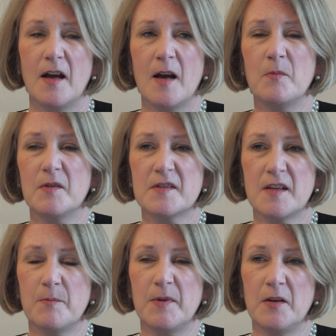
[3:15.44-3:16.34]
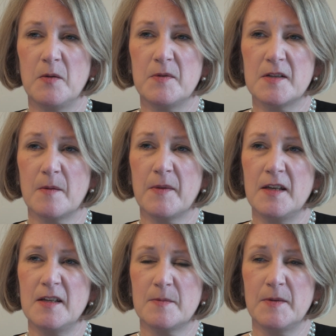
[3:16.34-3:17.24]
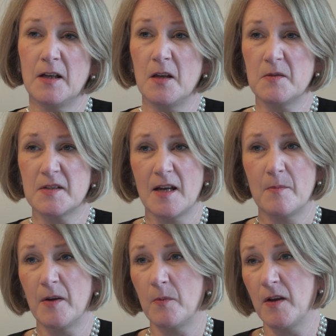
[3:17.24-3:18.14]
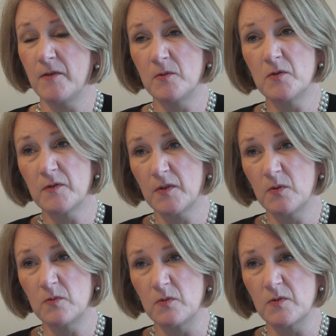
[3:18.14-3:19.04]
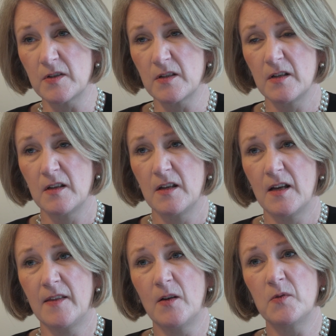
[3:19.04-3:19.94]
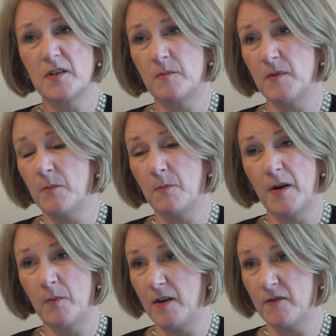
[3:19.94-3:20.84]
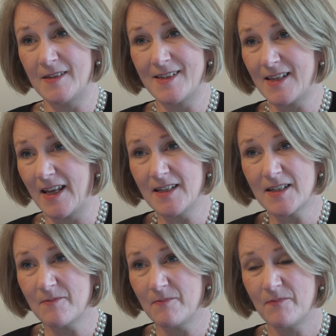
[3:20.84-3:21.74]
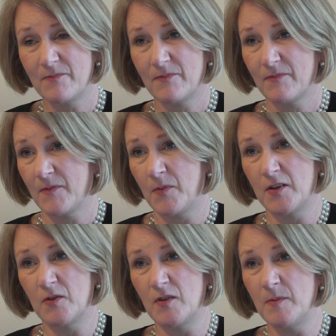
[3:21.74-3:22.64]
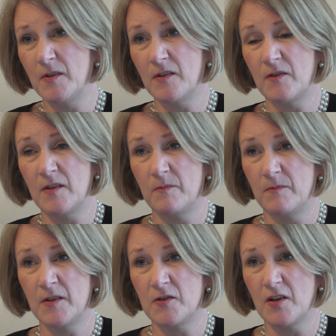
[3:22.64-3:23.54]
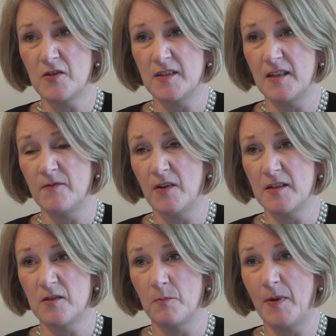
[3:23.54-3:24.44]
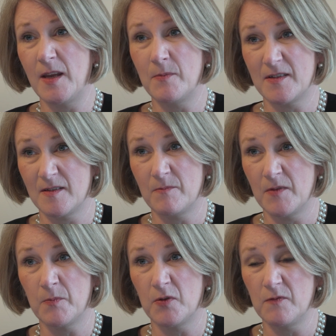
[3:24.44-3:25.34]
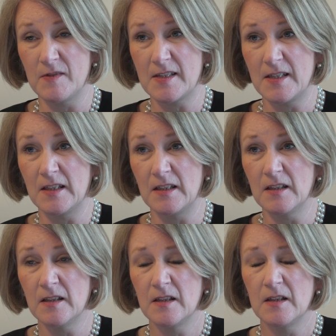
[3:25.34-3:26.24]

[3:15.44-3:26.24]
And once they've been opened up, they need to be closed down by way of an order of the court. And that order can be by way of consent, by an agreement that the judge is then invited on paper to approve and seal,